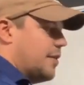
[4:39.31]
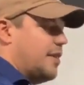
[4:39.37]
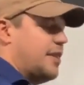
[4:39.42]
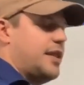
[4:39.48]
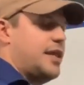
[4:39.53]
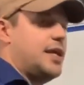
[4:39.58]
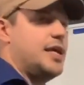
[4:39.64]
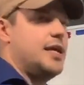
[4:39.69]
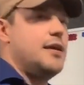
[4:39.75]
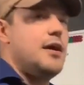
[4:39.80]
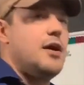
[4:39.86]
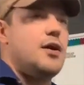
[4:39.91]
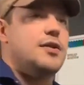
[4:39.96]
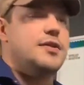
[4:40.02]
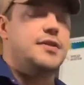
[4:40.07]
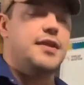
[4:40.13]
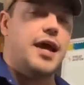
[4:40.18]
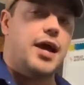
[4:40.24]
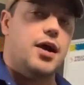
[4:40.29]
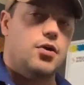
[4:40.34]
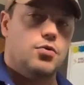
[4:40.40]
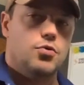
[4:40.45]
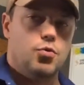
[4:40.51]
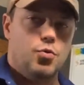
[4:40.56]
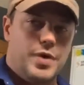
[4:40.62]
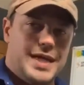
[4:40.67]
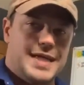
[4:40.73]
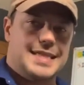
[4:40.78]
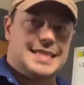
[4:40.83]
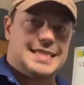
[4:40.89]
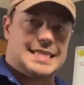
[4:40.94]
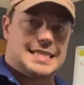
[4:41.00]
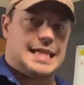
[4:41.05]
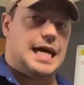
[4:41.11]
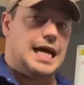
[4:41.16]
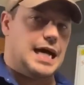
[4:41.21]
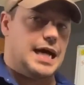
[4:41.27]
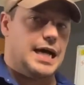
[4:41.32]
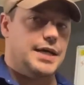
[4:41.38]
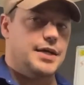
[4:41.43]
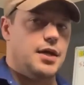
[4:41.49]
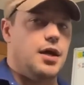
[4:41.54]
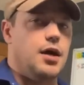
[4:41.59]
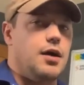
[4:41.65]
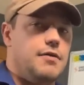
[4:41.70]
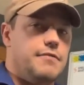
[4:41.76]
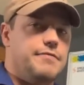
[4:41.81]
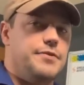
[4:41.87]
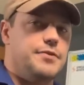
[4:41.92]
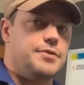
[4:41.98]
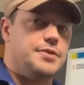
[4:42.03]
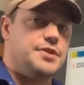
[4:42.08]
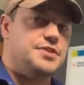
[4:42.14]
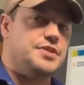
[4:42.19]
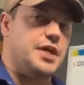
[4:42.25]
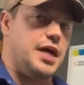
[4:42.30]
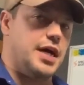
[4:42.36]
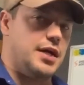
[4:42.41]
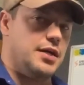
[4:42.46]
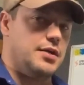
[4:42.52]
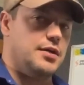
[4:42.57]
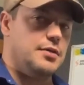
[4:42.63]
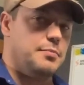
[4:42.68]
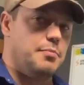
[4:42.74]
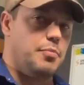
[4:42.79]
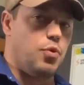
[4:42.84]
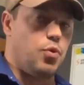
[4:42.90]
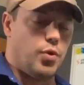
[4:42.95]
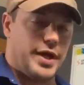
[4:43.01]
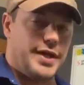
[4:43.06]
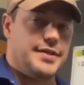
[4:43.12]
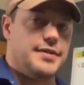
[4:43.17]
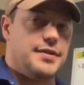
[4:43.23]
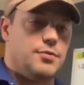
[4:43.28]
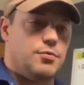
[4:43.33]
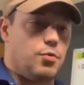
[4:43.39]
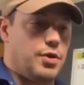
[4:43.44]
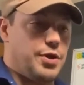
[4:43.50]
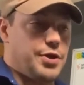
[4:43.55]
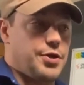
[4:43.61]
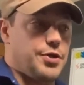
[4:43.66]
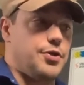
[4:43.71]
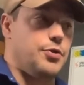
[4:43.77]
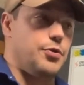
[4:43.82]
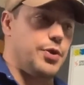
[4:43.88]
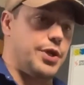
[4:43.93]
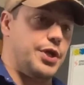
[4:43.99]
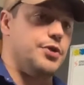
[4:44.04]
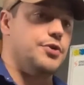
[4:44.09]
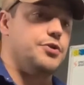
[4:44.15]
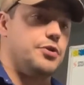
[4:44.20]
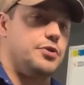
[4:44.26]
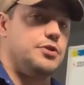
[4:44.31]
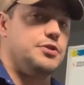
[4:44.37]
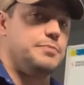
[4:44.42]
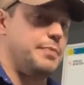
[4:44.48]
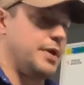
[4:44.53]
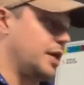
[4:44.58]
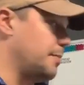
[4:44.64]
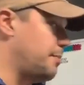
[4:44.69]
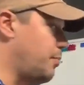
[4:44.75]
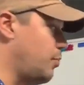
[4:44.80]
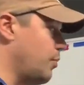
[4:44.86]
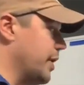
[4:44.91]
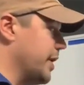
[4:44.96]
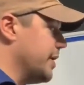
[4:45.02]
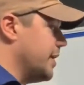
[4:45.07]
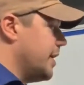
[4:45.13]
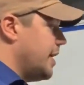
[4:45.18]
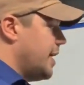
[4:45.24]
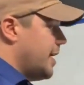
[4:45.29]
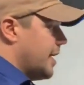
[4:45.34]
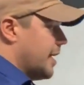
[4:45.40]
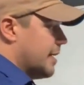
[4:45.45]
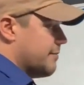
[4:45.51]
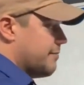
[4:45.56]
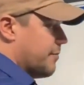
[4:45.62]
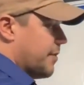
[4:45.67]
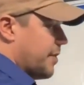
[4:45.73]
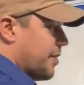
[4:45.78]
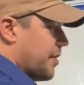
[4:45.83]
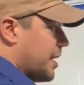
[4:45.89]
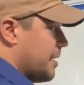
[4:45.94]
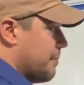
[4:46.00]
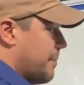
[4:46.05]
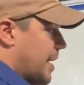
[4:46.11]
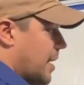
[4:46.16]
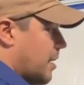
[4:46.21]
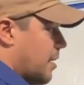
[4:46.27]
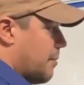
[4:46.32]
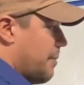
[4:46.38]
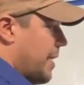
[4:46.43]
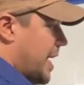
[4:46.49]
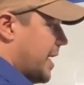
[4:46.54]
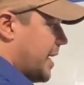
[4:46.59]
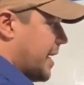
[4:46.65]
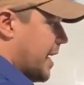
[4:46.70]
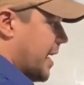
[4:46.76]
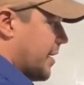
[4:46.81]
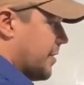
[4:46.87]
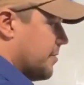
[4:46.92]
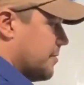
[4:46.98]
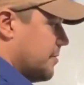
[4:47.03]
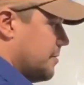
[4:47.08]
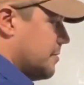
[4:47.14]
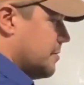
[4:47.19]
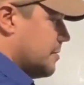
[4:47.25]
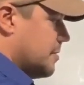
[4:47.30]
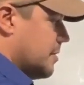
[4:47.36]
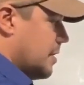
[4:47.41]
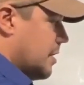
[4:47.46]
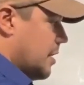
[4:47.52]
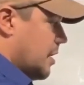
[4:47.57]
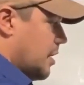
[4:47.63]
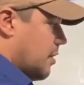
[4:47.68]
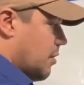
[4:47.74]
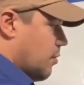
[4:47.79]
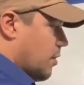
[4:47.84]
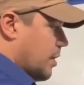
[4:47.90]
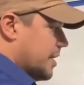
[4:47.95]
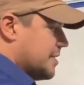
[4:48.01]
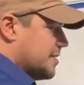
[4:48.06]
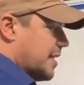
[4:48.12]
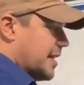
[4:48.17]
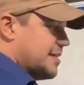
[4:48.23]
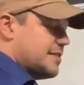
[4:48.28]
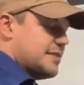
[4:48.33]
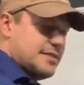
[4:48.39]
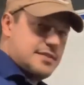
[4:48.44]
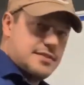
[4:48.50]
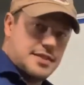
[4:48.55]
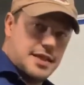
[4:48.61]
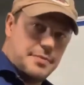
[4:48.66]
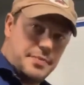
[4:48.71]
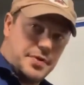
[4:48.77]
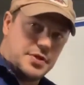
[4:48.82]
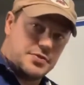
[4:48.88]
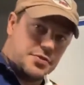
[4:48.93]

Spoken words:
the downwind side of your desired point where you're doing your turns about a point. And if we think about our bank angle, it's nice and steep here. So